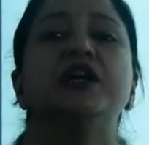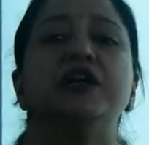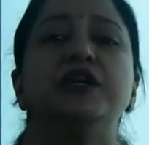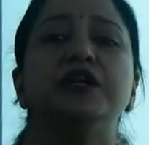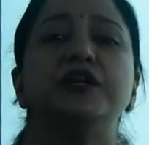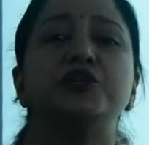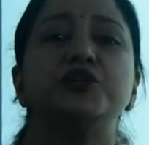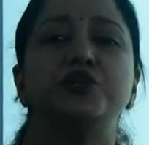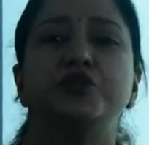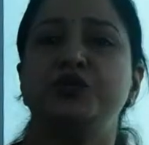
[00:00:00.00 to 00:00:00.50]

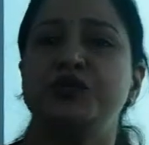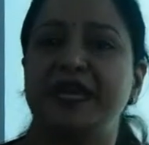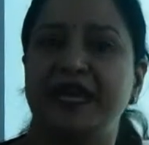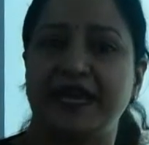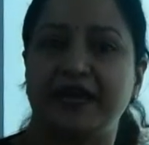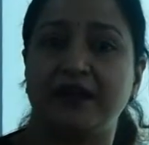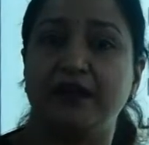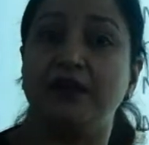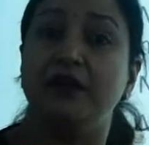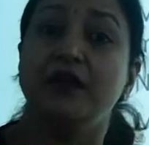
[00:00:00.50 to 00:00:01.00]
to
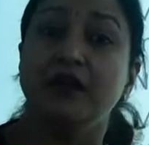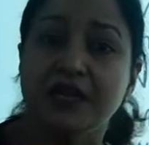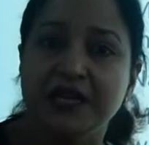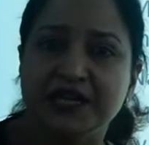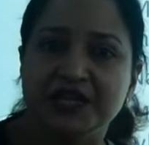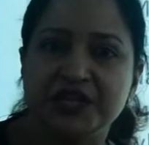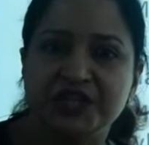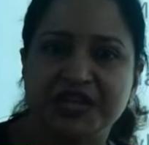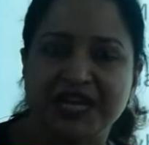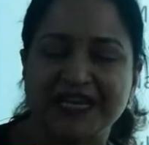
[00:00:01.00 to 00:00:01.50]
take a
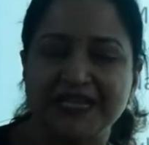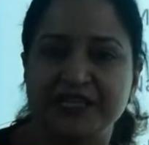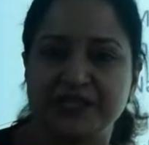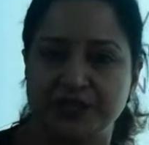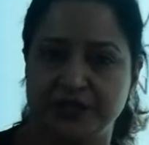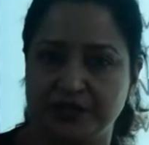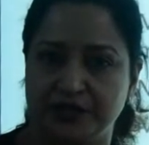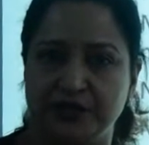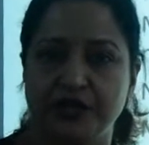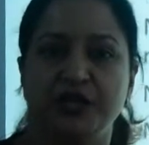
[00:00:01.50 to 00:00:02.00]

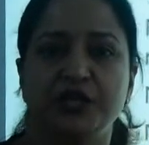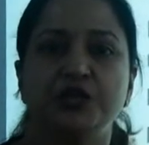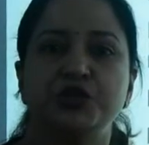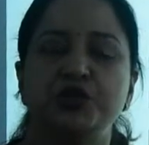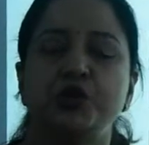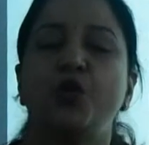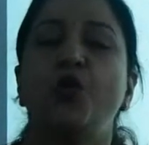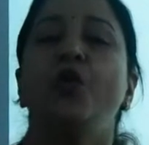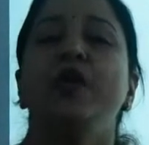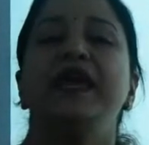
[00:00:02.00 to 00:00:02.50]
shelter,
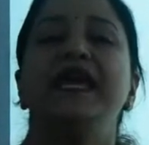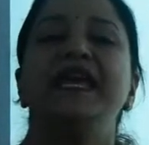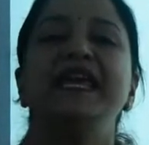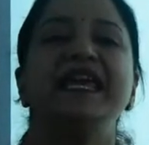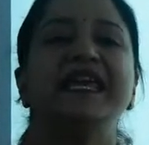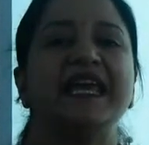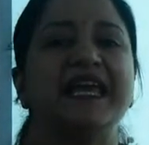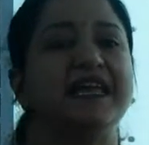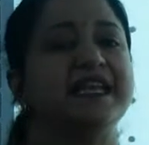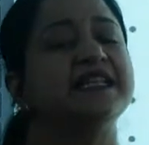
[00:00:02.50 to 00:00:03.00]
so
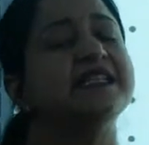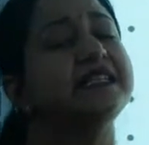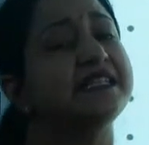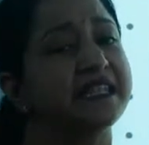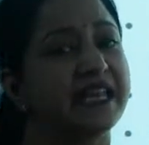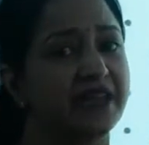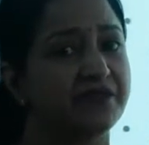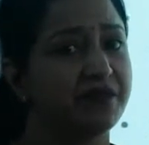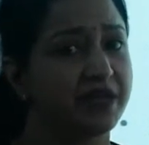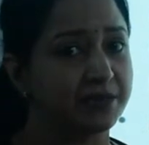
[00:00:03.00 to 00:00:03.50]
he can
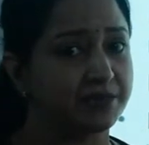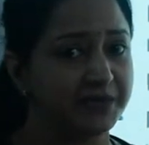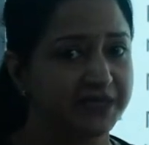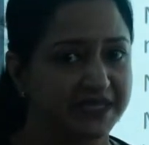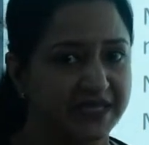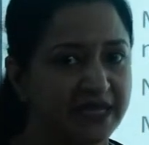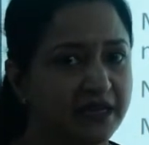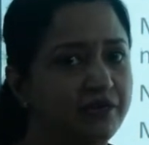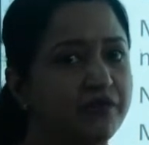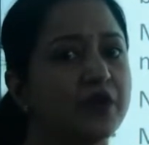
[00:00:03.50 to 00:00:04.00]
save
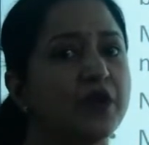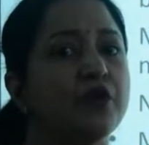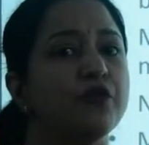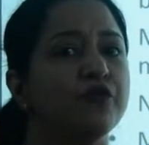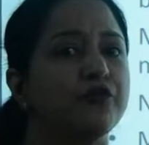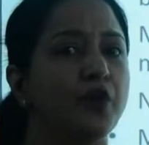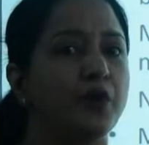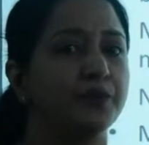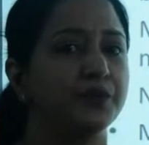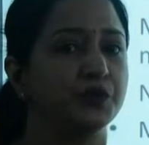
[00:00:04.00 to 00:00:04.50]
himself
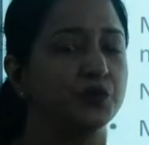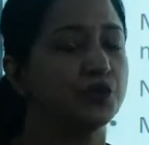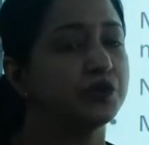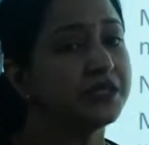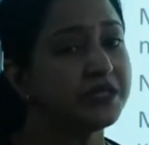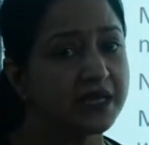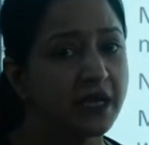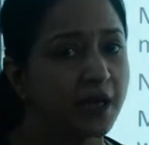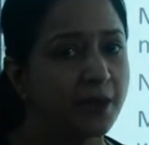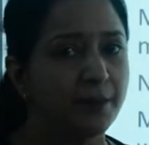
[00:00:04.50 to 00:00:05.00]
from
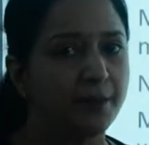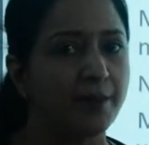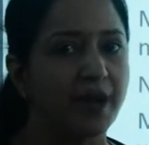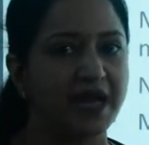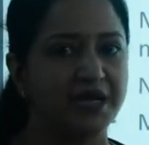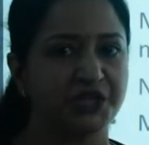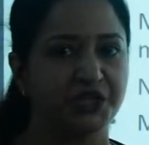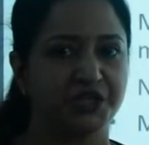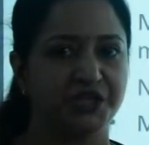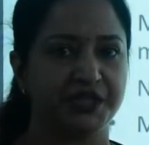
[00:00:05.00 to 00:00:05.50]
those
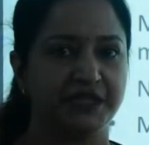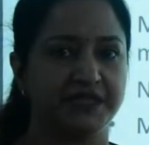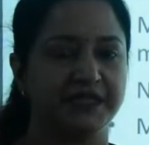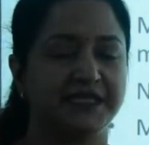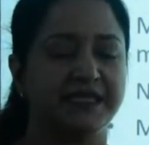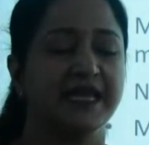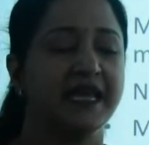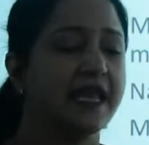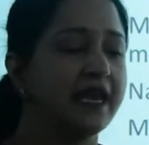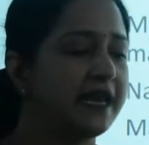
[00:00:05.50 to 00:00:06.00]

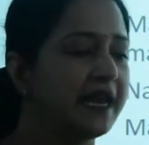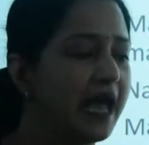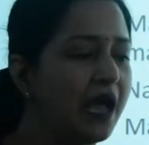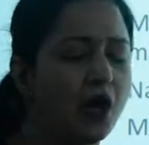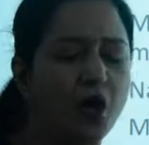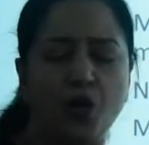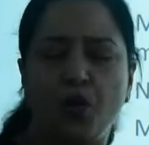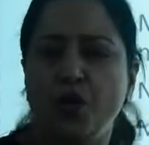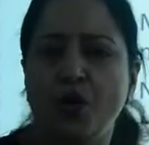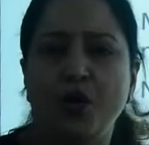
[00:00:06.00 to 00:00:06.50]
Martians.
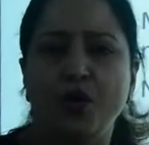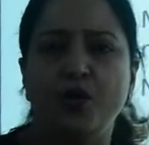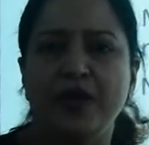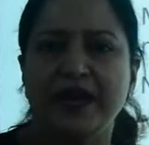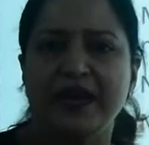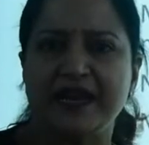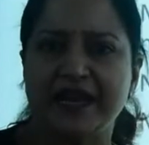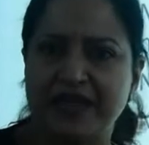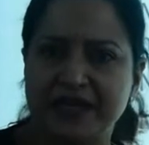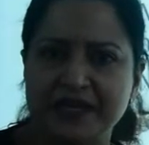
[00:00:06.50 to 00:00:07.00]
Now
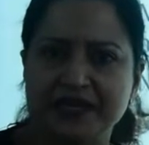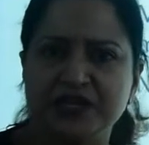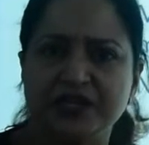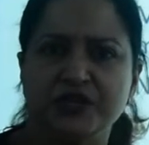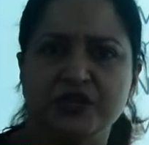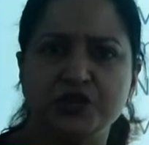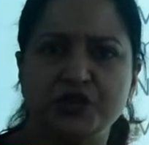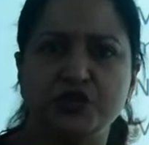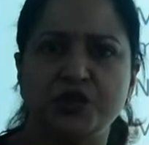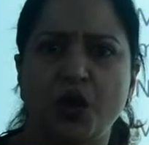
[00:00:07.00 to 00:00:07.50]
when
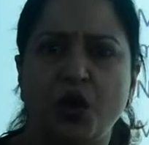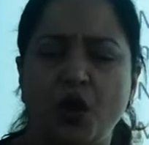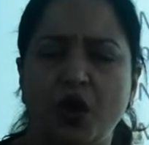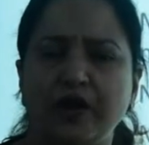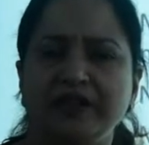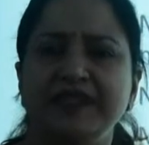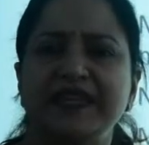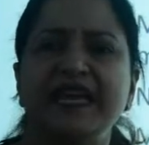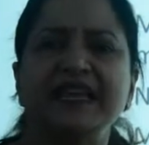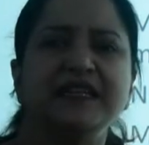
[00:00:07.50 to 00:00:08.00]
narrator
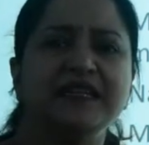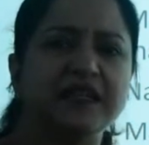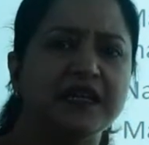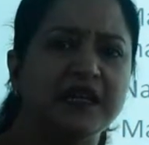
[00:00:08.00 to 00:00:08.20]
saw that